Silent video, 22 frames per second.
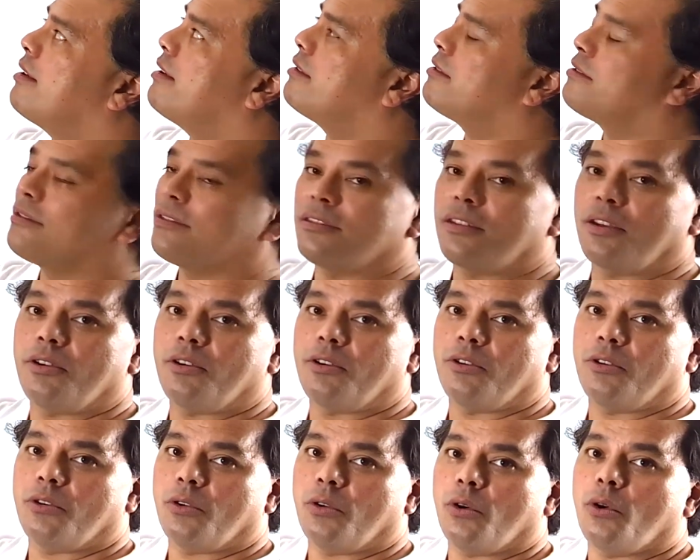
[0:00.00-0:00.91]

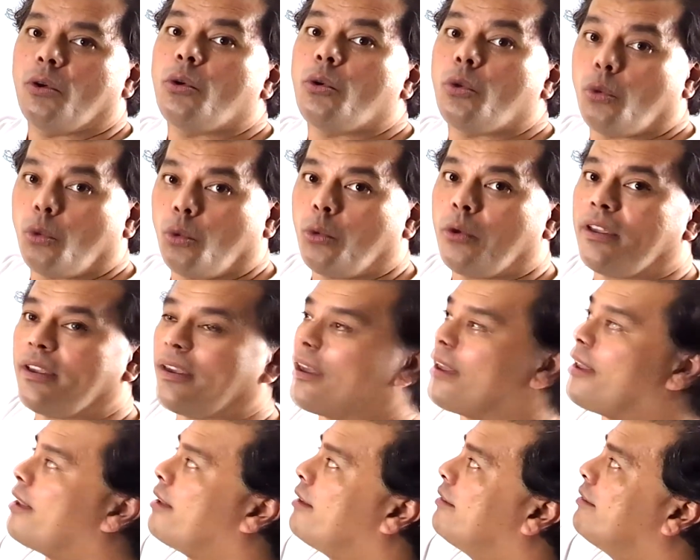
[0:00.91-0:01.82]
so we
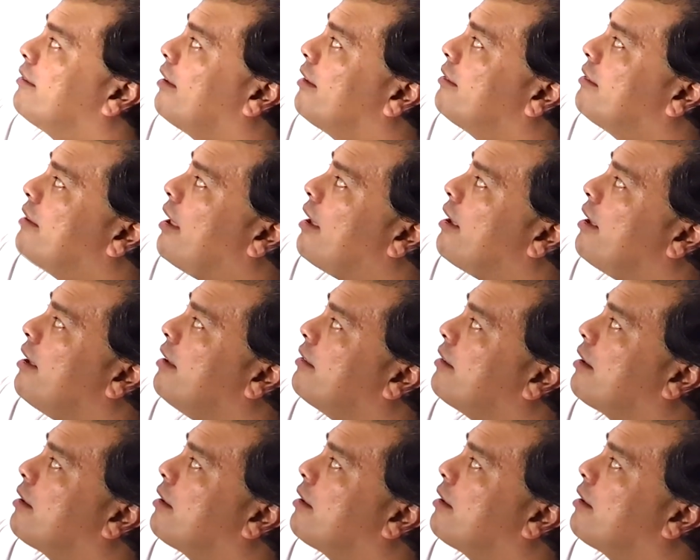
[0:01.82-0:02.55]
can take its